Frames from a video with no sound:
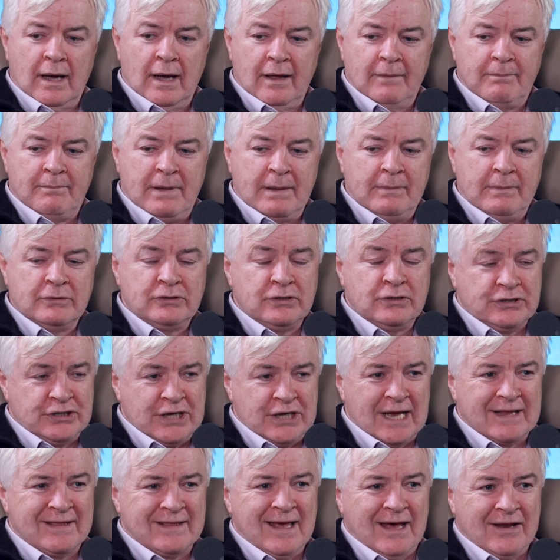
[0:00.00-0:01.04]
uh, people should
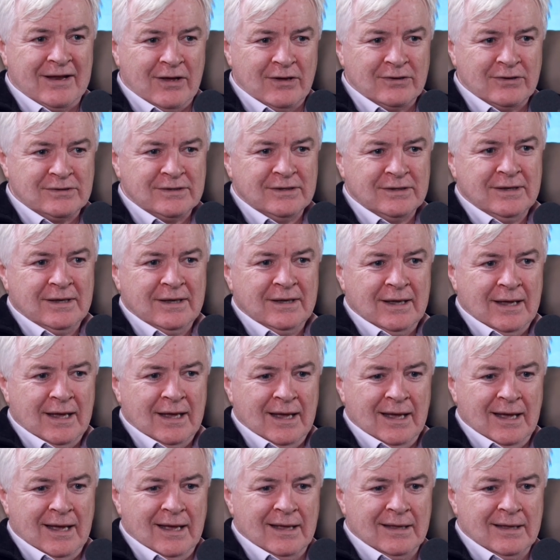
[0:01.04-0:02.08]
check that out. Mm
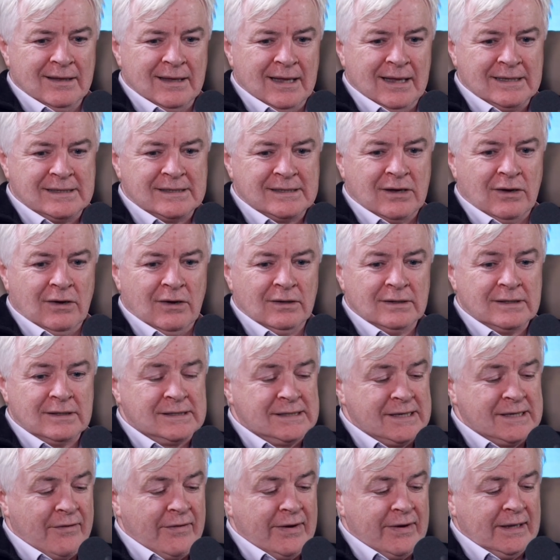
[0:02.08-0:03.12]
-hmm. uh, it's called
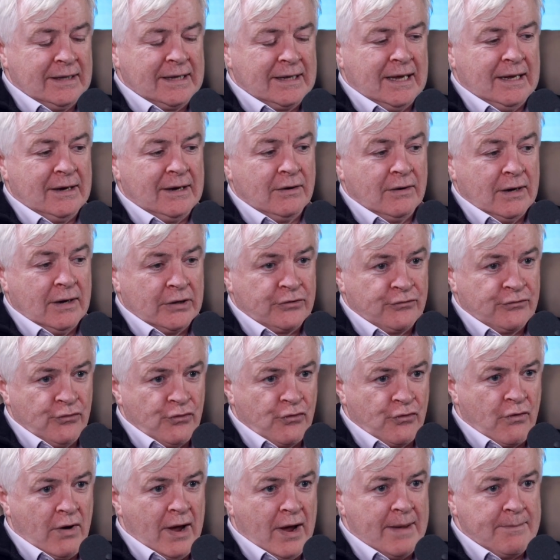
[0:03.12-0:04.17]
Serial Killer, a
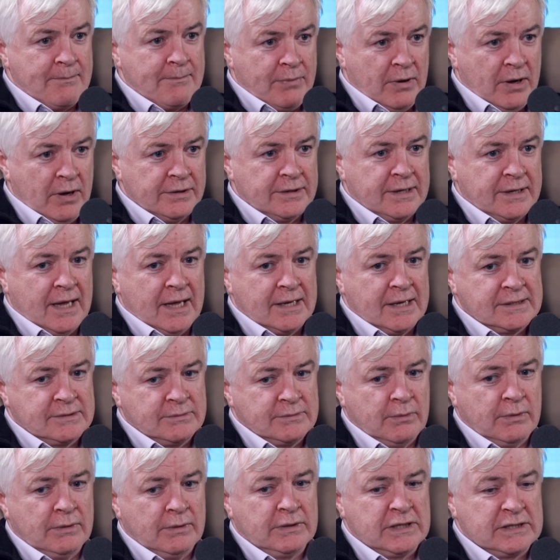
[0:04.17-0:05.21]
True Crime
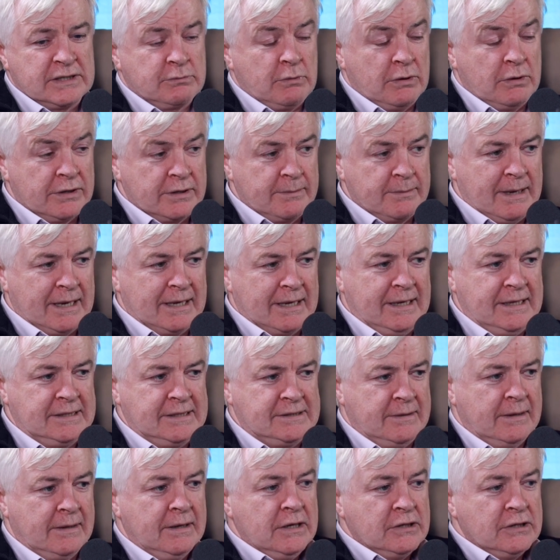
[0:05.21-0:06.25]
Podcast. We just wanted to make it
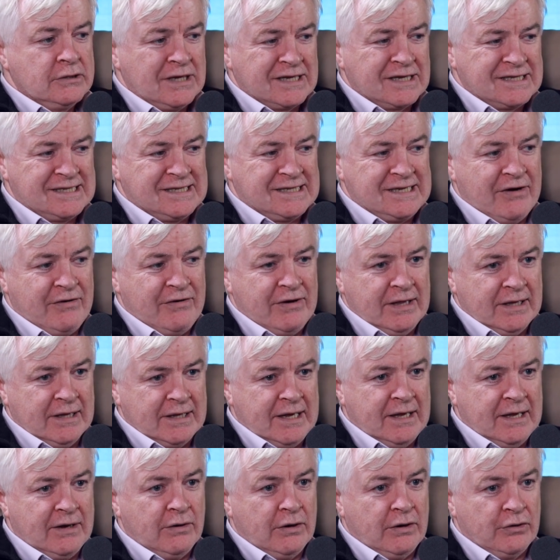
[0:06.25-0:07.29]
easier. So that's Serial
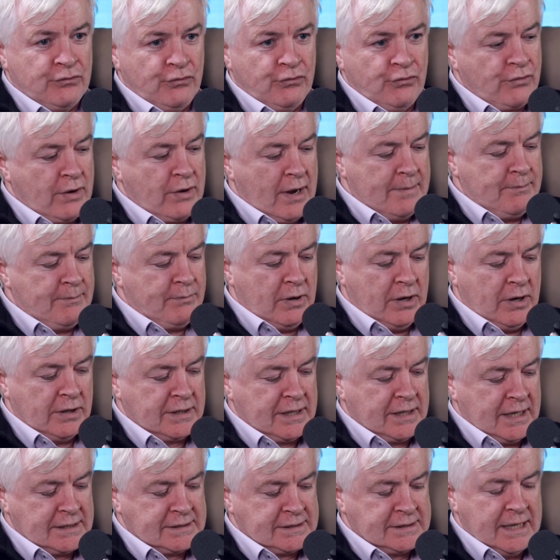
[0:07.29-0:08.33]
Killer, a True Crime
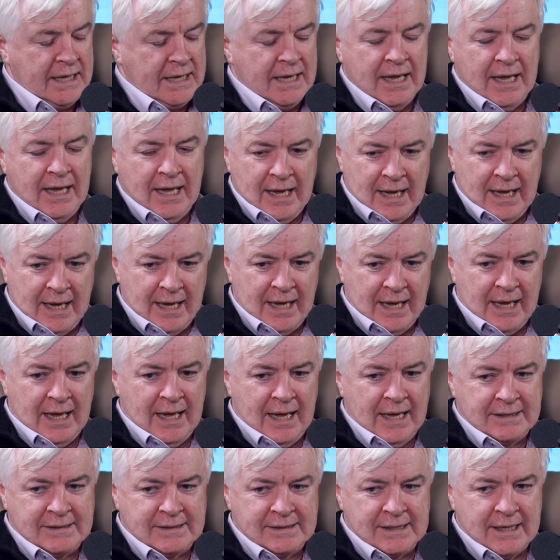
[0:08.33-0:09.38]
Podcast.
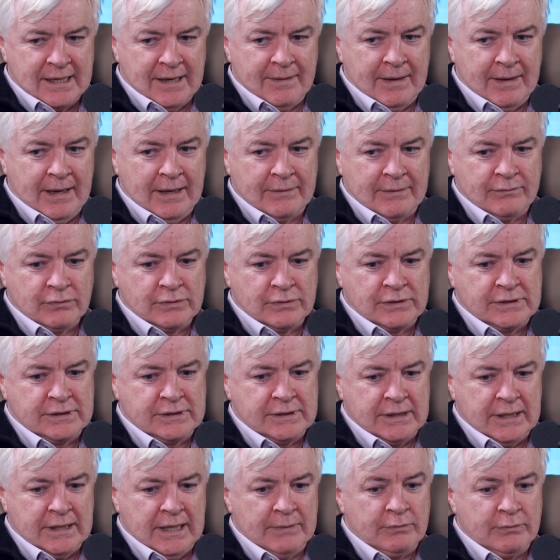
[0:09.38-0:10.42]
Uh, it's uh, it
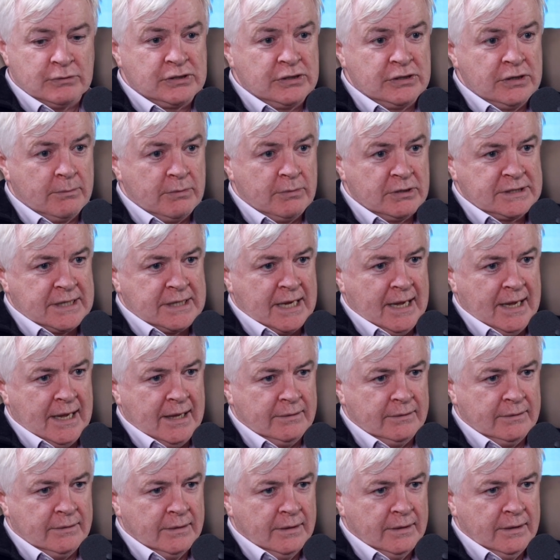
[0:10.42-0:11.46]
was it was number
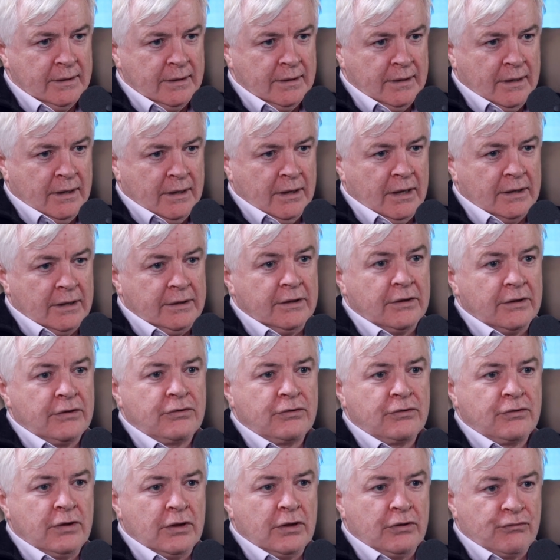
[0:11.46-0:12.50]
ten in,
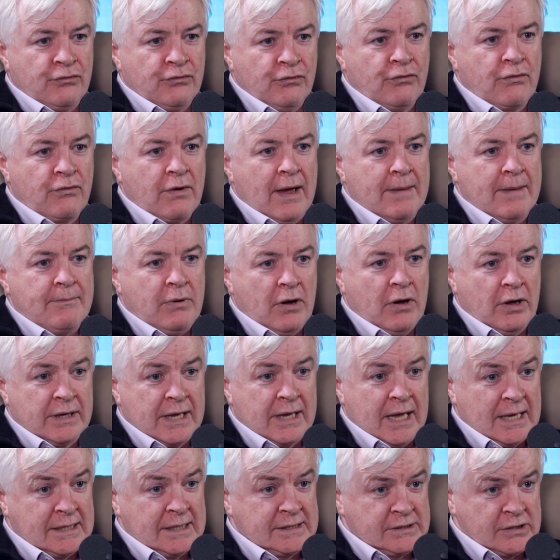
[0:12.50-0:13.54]
in true crime
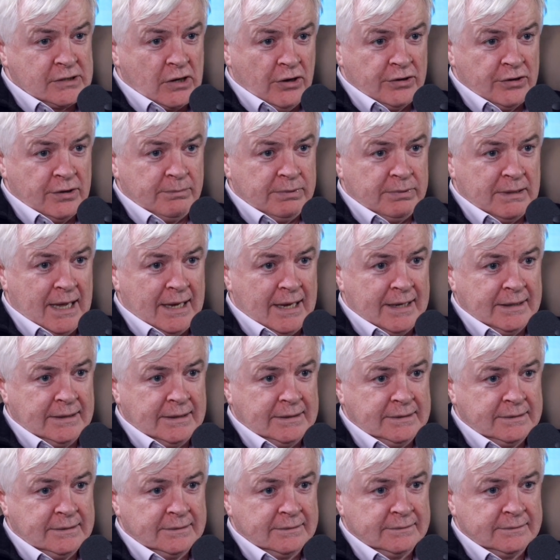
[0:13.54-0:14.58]
podcasts on the
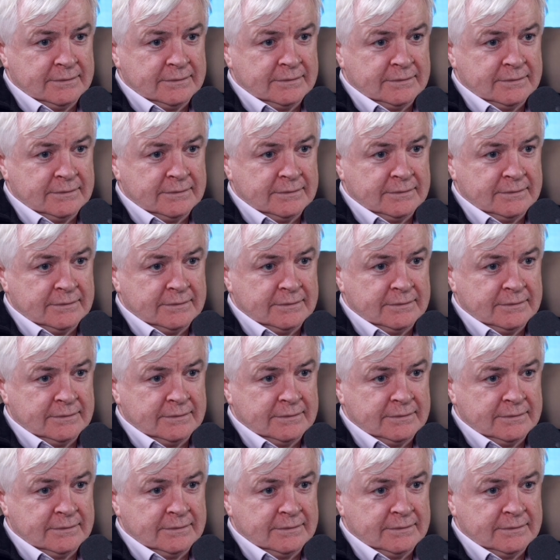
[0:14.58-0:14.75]
planet